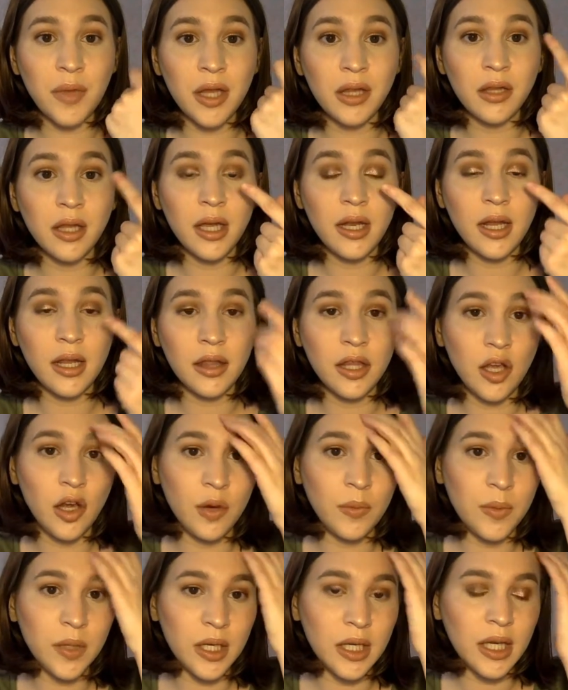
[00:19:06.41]
my lid in the
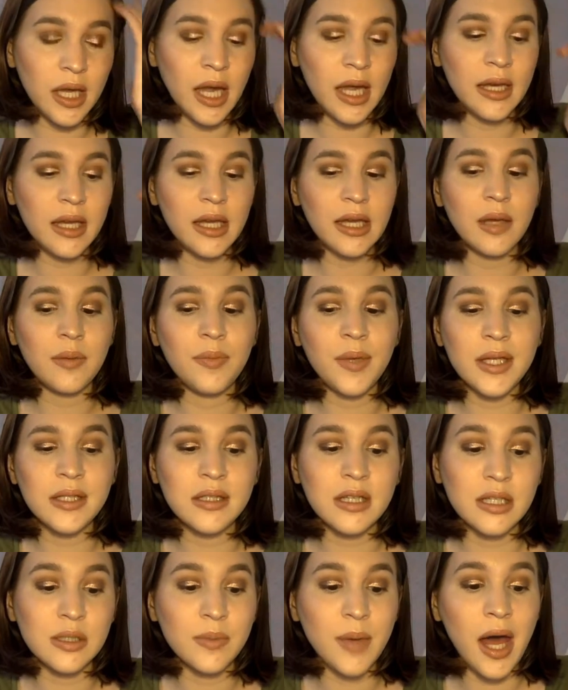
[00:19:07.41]
Urban Decay Naked
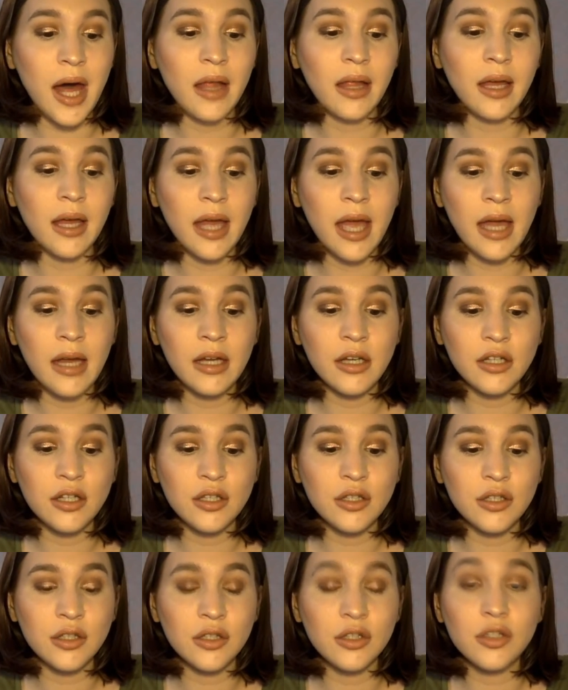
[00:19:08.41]
Basics palette, and it
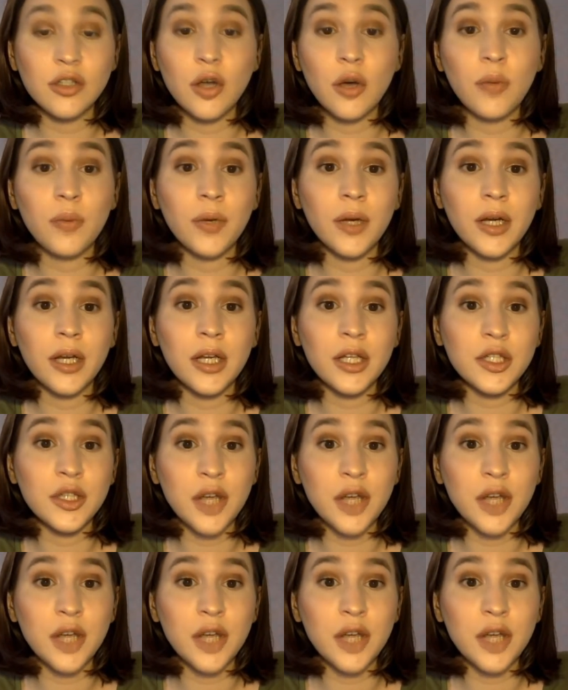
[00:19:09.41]
just looks so pretty.